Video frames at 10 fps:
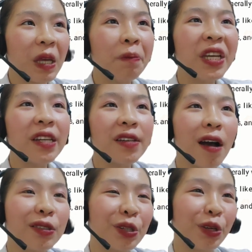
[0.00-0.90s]
be the
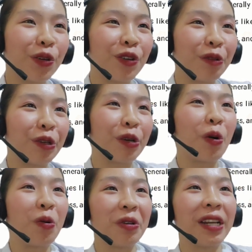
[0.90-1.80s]
doctor of our
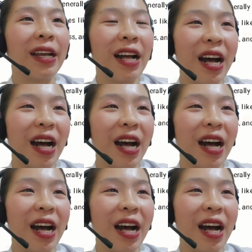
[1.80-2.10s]
own,